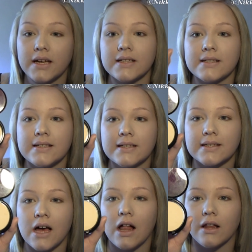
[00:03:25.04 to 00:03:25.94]
it's
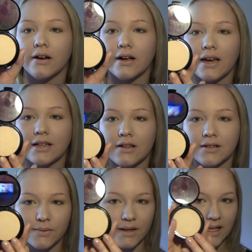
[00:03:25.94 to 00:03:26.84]
this color, and it
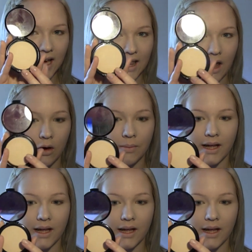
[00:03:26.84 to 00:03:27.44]
looks really yellow,